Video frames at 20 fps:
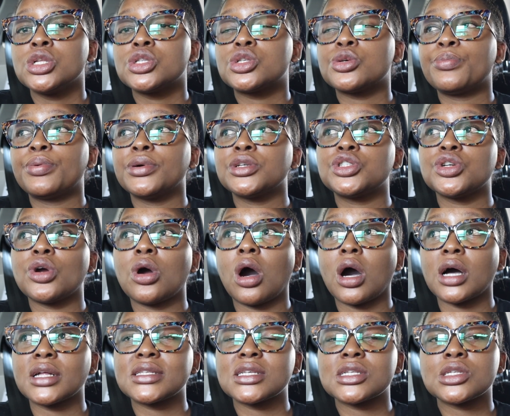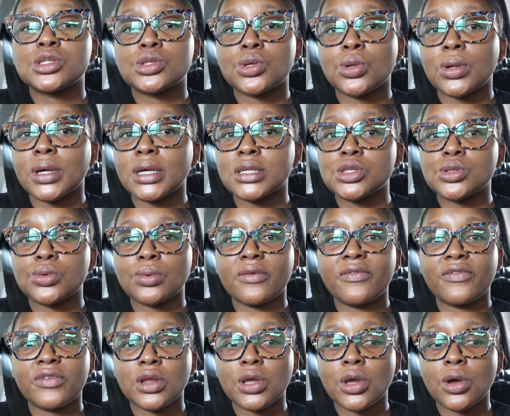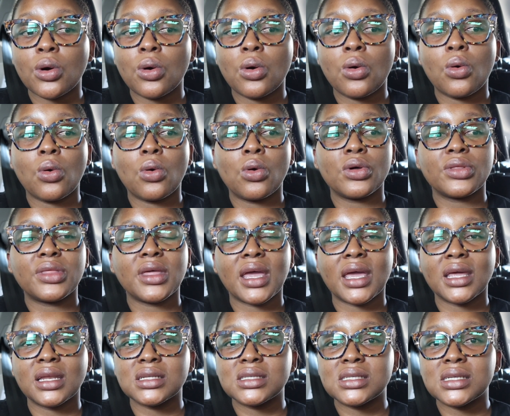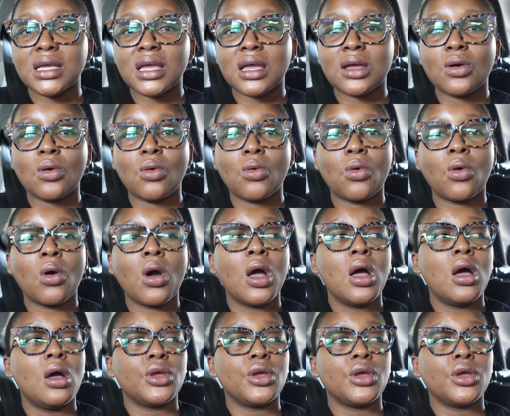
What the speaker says: to put your heart and soul into a video or the editing or,